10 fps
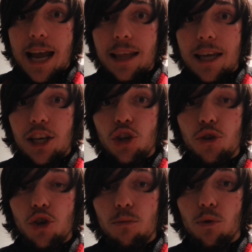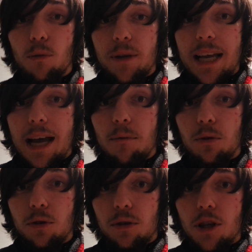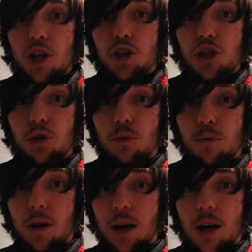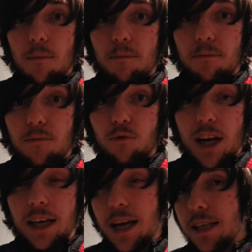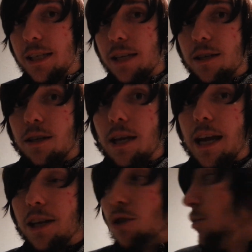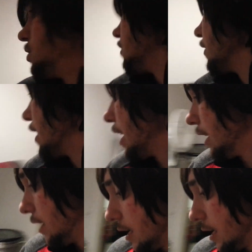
And then YouTube will be able to recognize it at 2.7K.